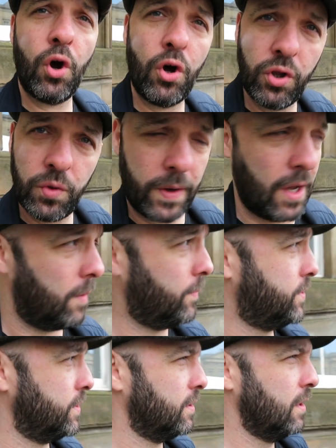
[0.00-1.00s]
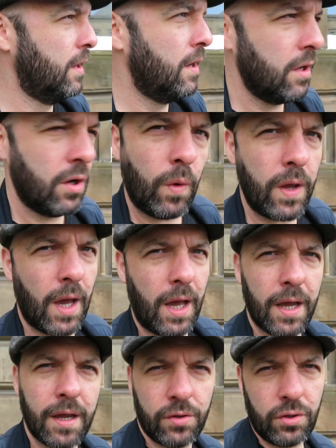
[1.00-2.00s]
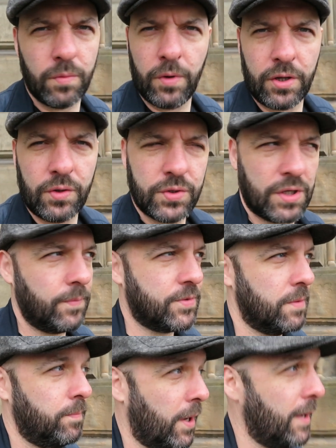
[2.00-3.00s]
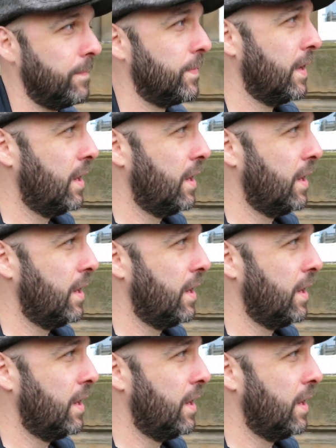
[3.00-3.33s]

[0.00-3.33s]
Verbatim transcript: all the way up to quite high, I don't know what it goes up to, but